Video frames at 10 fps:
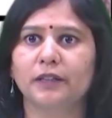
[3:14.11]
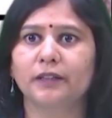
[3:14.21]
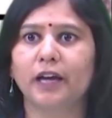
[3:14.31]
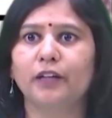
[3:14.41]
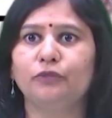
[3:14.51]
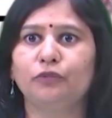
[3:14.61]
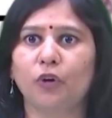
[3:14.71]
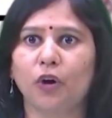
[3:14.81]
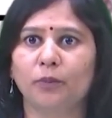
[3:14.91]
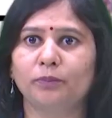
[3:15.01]
that
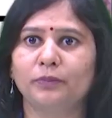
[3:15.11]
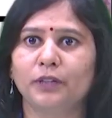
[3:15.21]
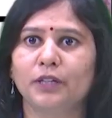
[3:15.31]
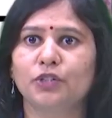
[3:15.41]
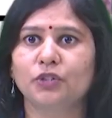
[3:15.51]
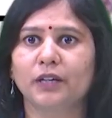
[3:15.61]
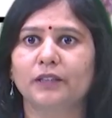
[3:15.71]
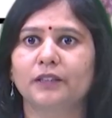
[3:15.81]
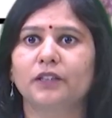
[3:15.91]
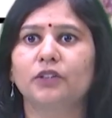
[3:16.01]
form
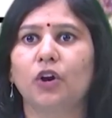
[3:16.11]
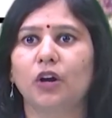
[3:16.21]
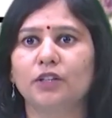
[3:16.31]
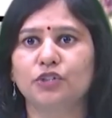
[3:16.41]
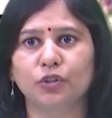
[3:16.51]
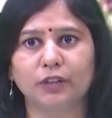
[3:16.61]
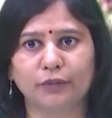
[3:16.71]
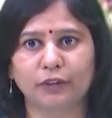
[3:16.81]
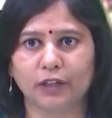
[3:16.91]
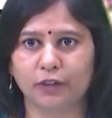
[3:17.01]
together called geographic